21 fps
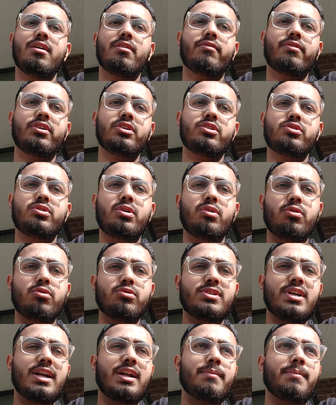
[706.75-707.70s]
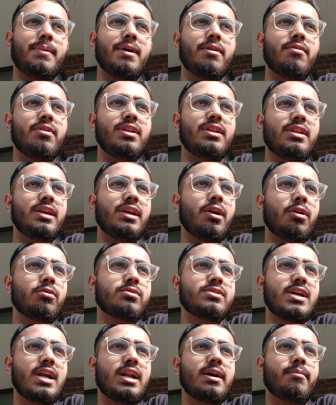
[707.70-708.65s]
First you have to set up everything. You
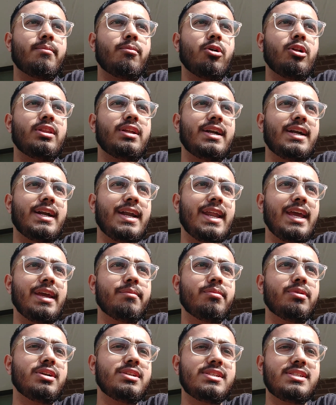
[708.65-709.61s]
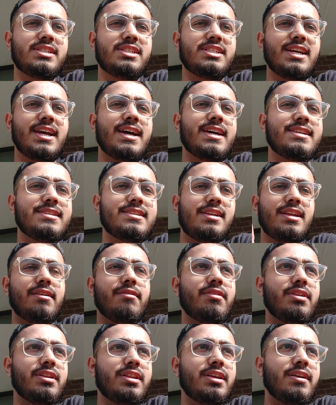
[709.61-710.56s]
have to set up all the tables, chairs and
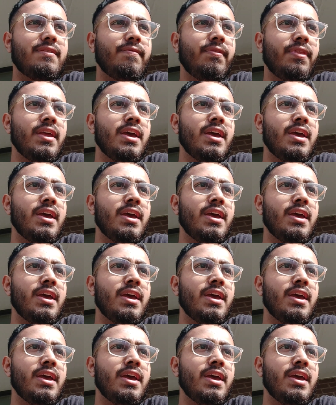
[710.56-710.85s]
everything.